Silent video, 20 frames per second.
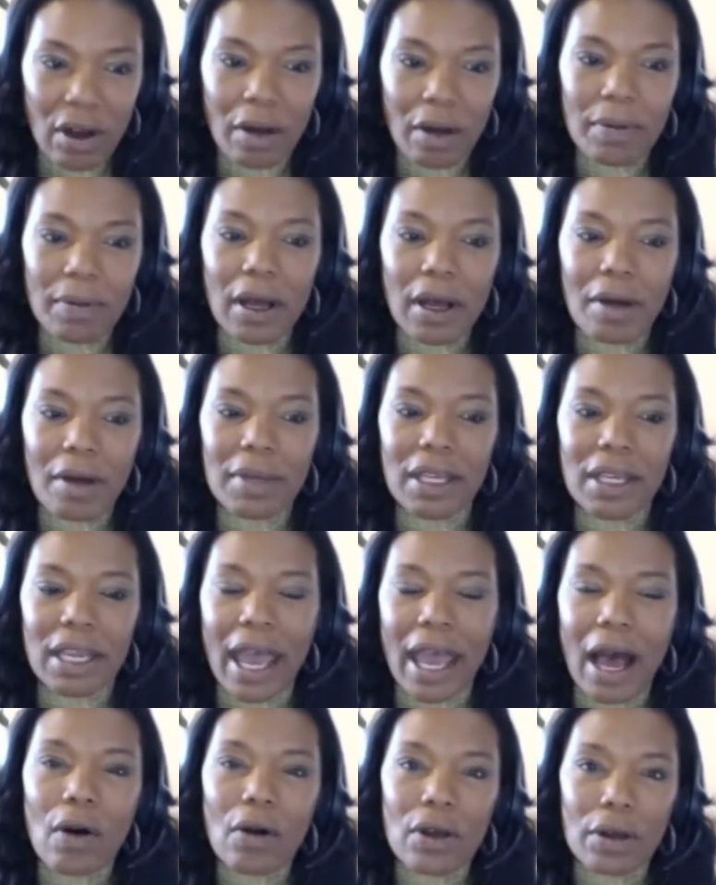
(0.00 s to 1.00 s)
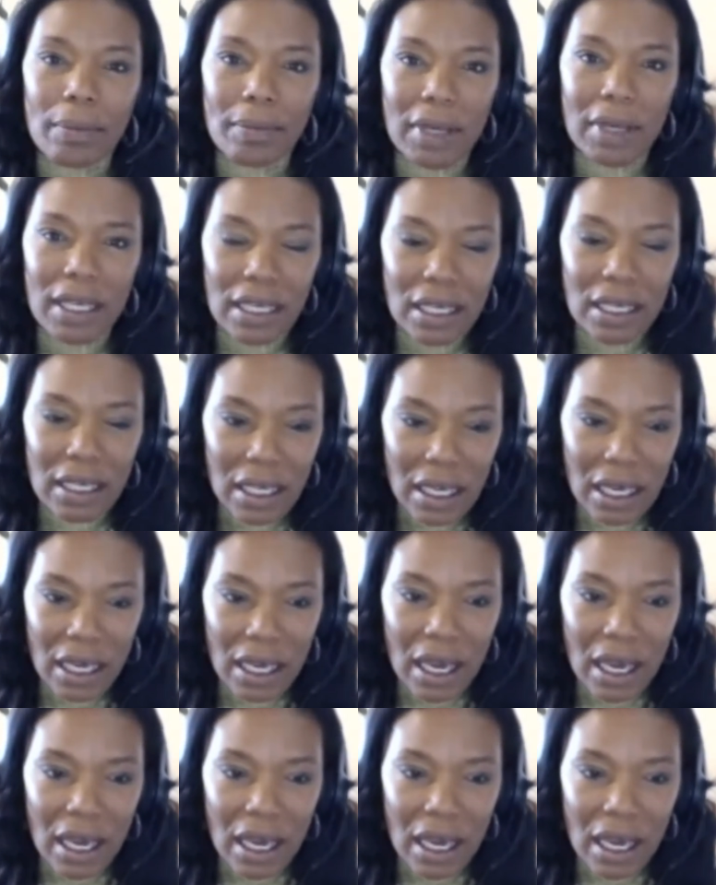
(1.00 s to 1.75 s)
upcoming Alchemy